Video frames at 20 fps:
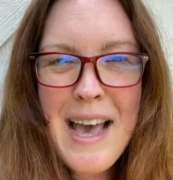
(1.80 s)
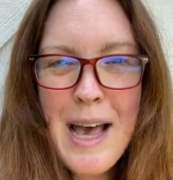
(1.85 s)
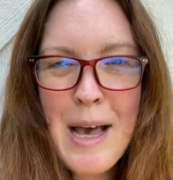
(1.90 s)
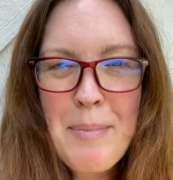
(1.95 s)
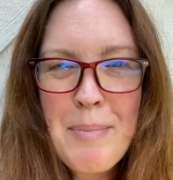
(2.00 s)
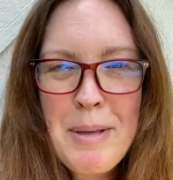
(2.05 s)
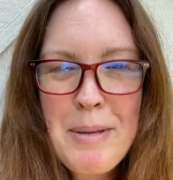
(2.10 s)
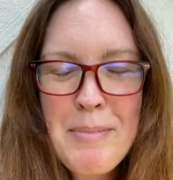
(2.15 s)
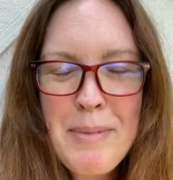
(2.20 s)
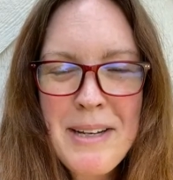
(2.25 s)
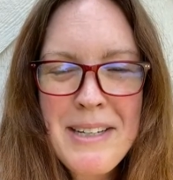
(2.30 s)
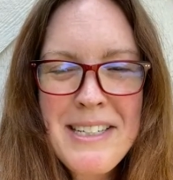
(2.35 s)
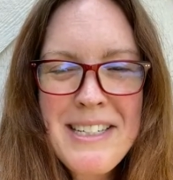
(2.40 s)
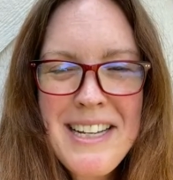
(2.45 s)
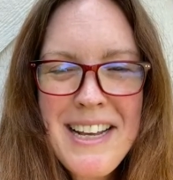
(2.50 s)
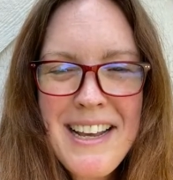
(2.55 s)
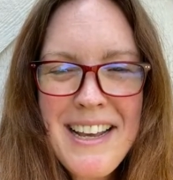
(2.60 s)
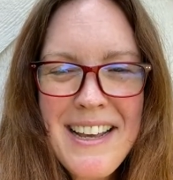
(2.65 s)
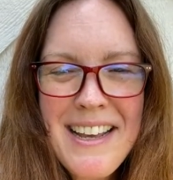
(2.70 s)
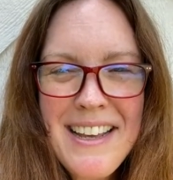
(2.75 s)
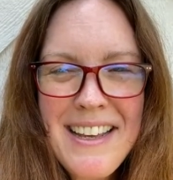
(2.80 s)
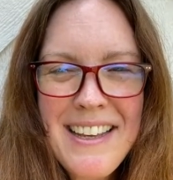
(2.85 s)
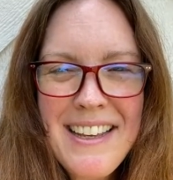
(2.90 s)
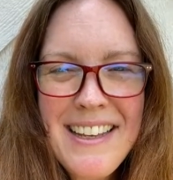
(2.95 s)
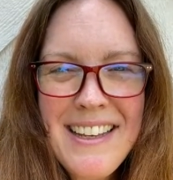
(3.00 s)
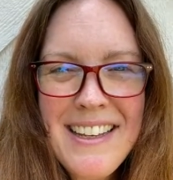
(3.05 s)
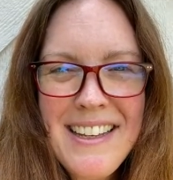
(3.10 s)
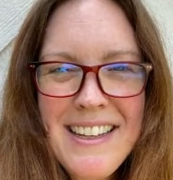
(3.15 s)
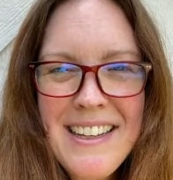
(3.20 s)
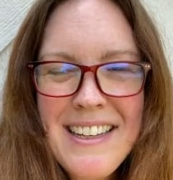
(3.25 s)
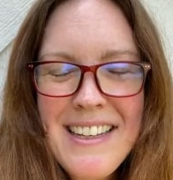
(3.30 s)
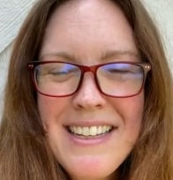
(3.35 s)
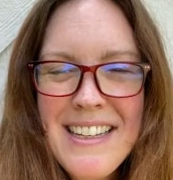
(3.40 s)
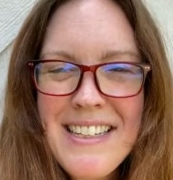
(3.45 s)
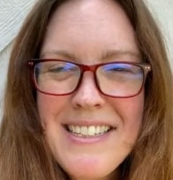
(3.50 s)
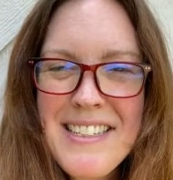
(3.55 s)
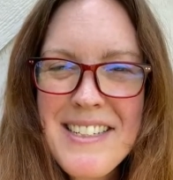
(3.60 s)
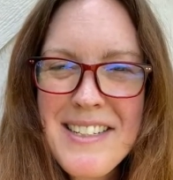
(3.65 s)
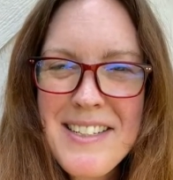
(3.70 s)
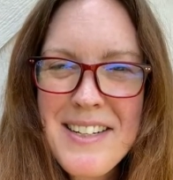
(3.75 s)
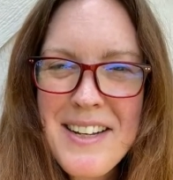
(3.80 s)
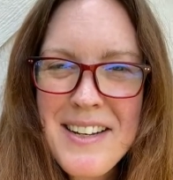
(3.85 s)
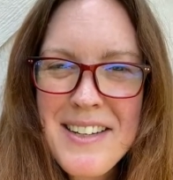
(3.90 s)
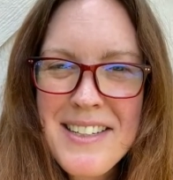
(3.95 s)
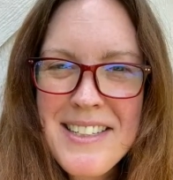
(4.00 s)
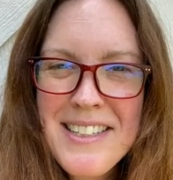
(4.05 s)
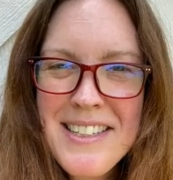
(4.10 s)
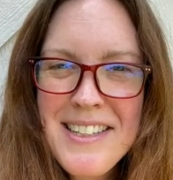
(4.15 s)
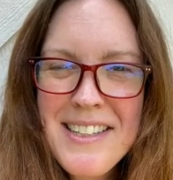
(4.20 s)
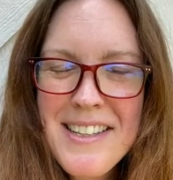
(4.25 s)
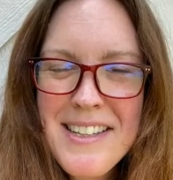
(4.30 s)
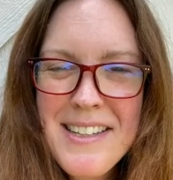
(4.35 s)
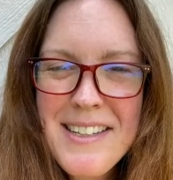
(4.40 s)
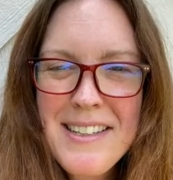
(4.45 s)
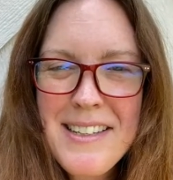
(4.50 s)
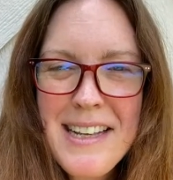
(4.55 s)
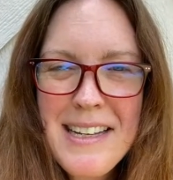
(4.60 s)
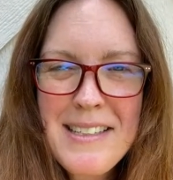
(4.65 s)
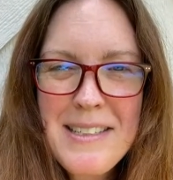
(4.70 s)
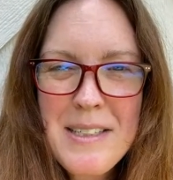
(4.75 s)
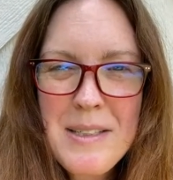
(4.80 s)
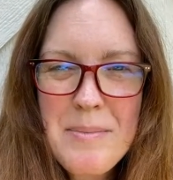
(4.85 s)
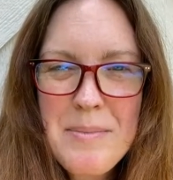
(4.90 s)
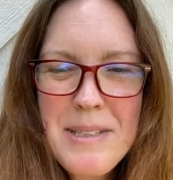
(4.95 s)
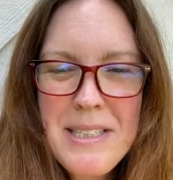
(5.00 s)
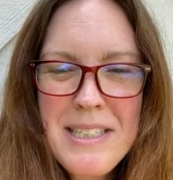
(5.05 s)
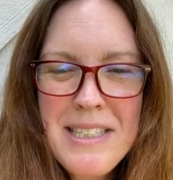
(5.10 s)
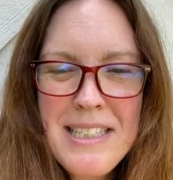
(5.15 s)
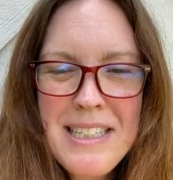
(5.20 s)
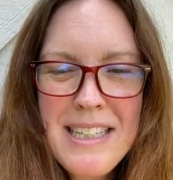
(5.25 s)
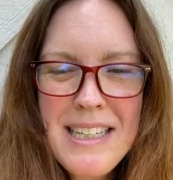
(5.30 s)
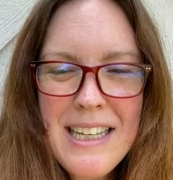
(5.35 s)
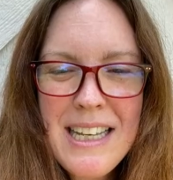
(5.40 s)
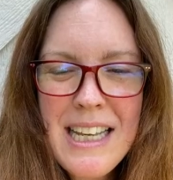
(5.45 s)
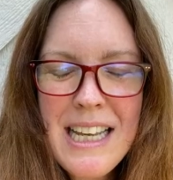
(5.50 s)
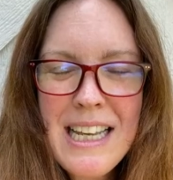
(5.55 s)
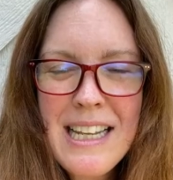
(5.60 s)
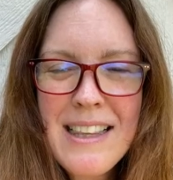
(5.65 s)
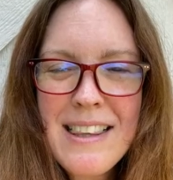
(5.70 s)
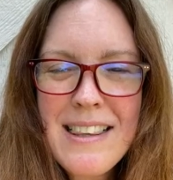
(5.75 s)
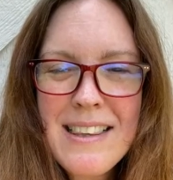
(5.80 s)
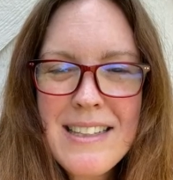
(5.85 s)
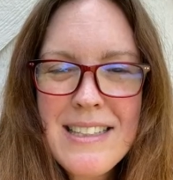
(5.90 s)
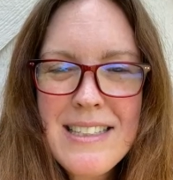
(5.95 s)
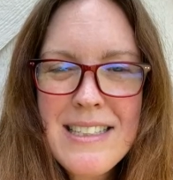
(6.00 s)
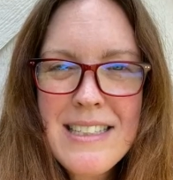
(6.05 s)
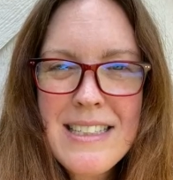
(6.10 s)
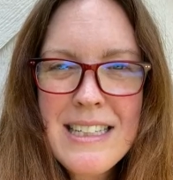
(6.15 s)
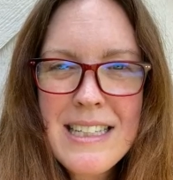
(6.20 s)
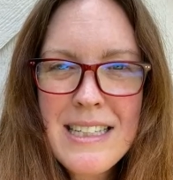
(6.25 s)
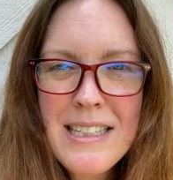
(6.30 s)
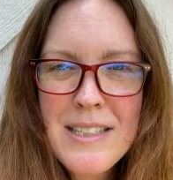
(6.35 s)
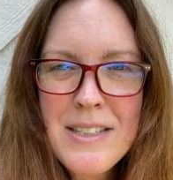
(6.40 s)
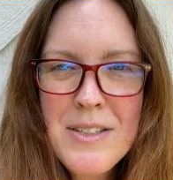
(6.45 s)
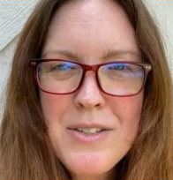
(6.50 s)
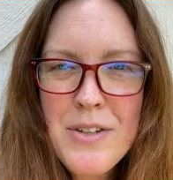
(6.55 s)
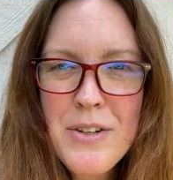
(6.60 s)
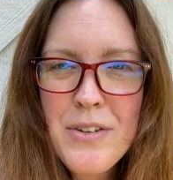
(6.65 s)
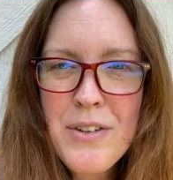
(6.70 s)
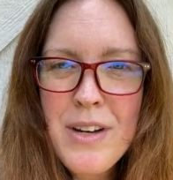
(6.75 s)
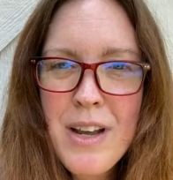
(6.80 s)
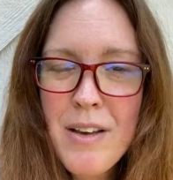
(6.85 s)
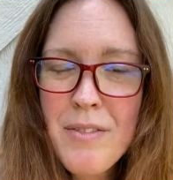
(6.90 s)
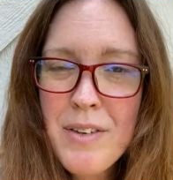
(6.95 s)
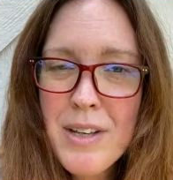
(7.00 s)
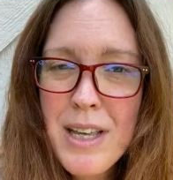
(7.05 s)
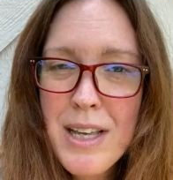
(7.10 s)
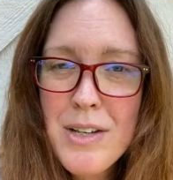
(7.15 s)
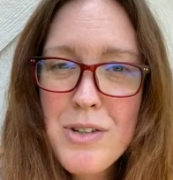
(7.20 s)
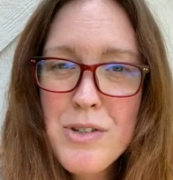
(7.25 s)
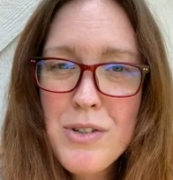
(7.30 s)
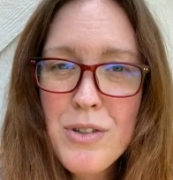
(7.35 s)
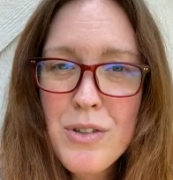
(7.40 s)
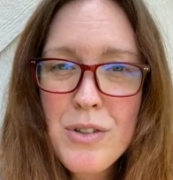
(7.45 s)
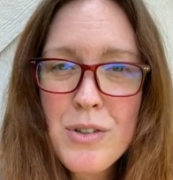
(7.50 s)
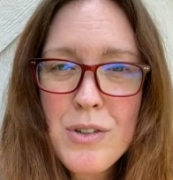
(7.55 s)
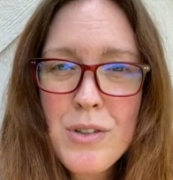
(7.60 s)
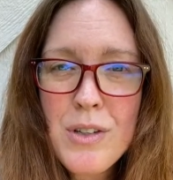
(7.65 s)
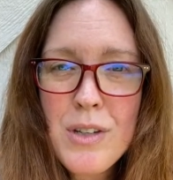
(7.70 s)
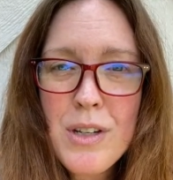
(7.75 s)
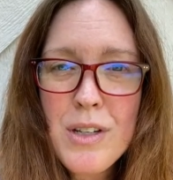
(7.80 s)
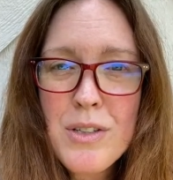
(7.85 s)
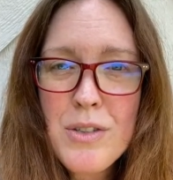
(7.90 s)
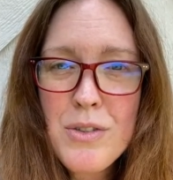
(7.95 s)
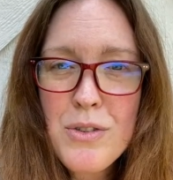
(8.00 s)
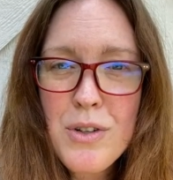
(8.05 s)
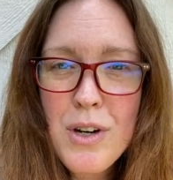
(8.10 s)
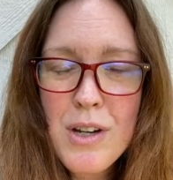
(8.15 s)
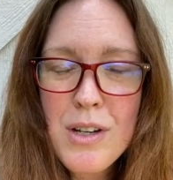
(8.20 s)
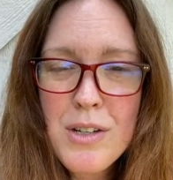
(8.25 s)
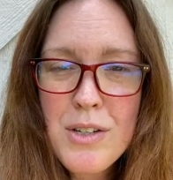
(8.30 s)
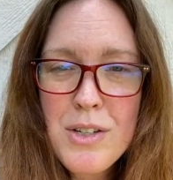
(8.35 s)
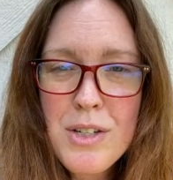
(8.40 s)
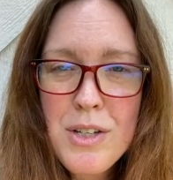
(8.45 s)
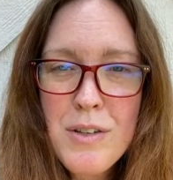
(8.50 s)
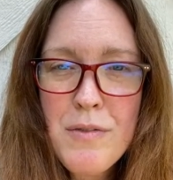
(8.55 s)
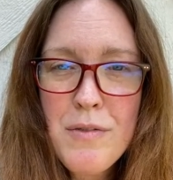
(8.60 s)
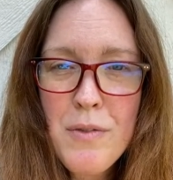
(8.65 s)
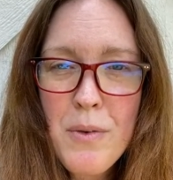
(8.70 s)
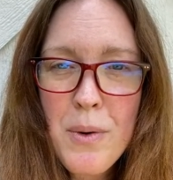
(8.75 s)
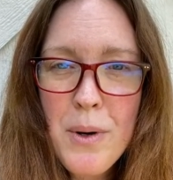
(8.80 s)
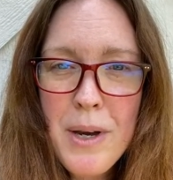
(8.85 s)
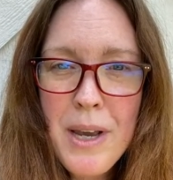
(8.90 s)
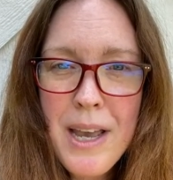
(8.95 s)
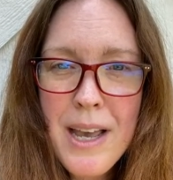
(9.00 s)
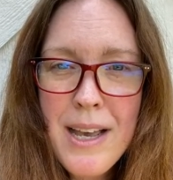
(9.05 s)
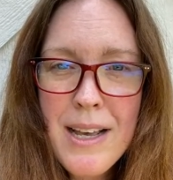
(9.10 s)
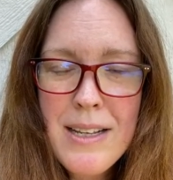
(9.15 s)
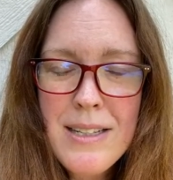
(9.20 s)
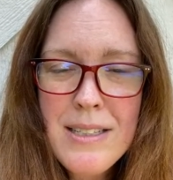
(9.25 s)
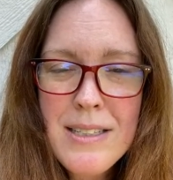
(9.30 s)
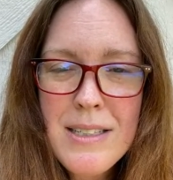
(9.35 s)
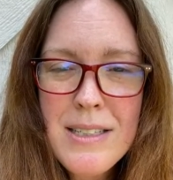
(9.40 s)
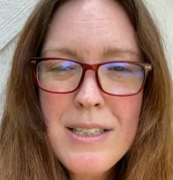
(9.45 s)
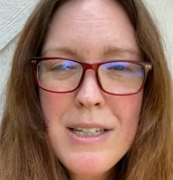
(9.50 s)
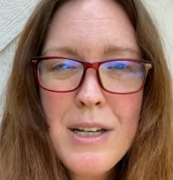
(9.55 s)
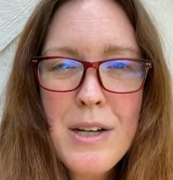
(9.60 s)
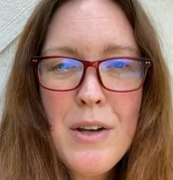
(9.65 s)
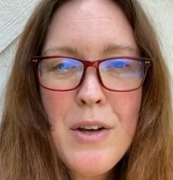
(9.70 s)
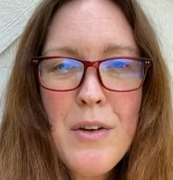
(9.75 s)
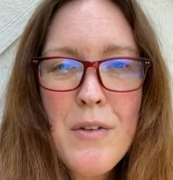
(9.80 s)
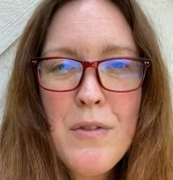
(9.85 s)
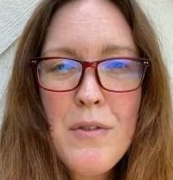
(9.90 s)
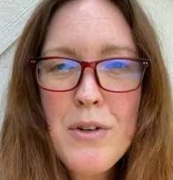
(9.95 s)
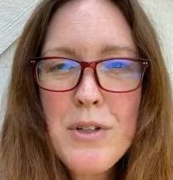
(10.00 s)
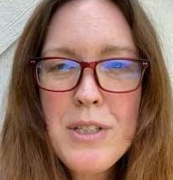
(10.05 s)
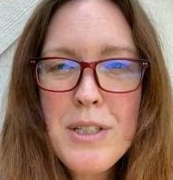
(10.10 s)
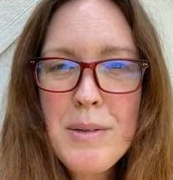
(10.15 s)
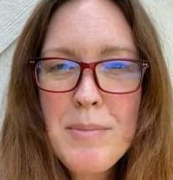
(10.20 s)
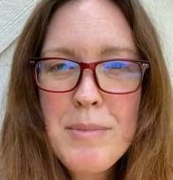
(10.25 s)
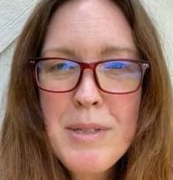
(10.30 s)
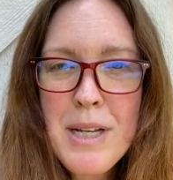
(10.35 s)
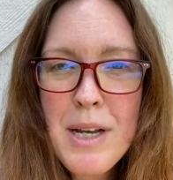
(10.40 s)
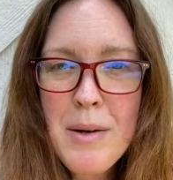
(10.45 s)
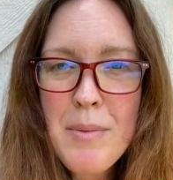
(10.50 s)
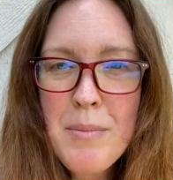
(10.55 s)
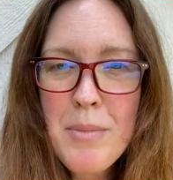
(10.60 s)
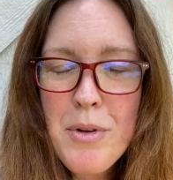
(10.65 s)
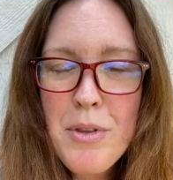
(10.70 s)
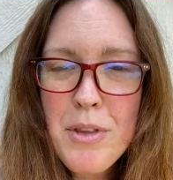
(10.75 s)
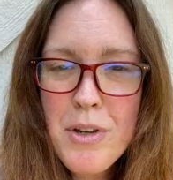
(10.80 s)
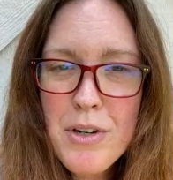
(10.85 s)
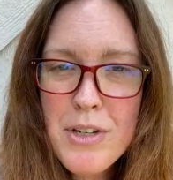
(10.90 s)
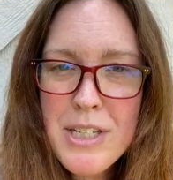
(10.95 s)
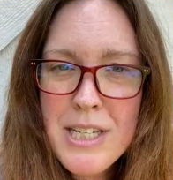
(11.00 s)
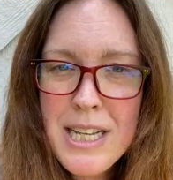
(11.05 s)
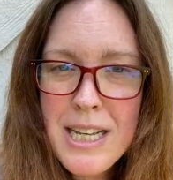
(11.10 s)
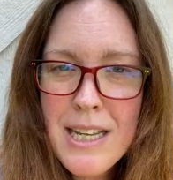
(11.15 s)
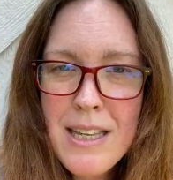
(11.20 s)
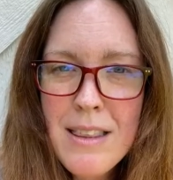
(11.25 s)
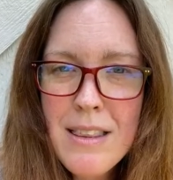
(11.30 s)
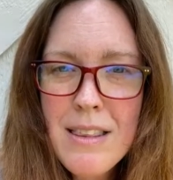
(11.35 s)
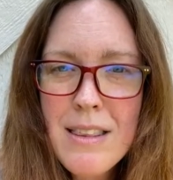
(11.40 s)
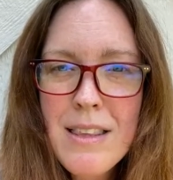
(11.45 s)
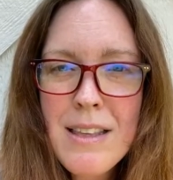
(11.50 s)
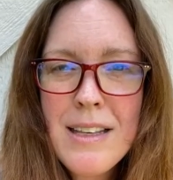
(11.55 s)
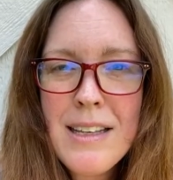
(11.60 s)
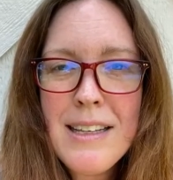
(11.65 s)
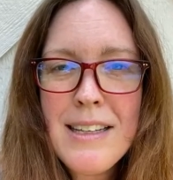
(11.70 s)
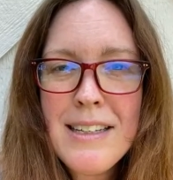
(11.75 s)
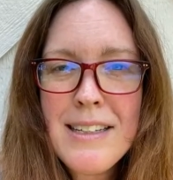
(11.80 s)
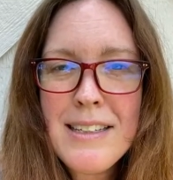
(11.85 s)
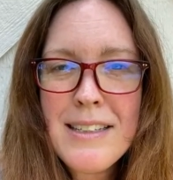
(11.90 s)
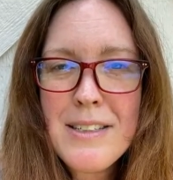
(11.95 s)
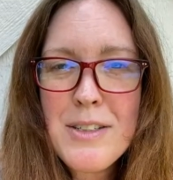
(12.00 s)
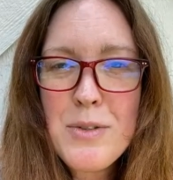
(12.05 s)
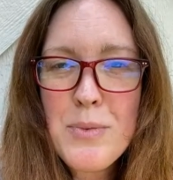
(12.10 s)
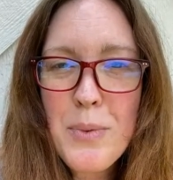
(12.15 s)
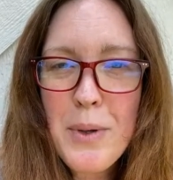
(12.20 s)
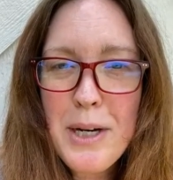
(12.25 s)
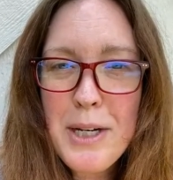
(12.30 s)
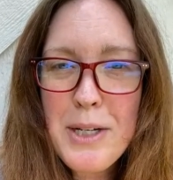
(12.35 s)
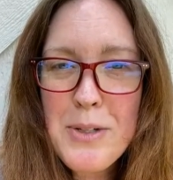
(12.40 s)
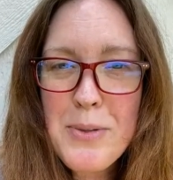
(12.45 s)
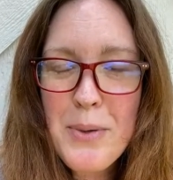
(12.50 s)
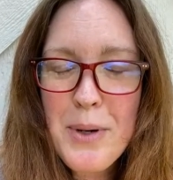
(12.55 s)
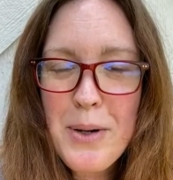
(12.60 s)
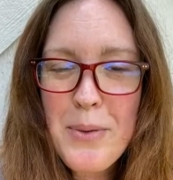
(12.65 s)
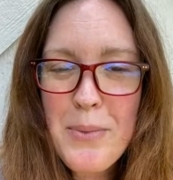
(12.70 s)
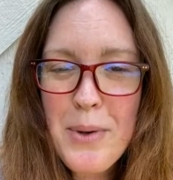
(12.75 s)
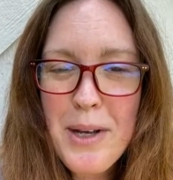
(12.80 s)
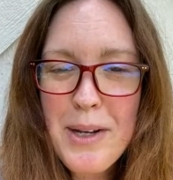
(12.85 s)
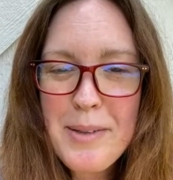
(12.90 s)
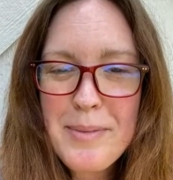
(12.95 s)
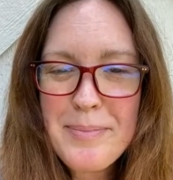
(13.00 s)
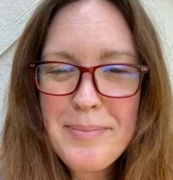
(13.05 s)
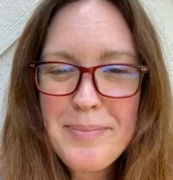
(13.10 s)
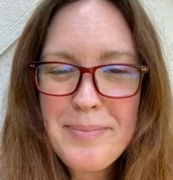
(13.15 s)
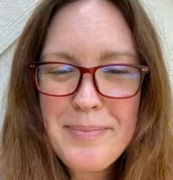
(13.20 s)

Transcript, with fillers: Happy Monday. It's Ananda, the Galactic Mystic, and this is your navigational astrology forecast for September 13th, 2021.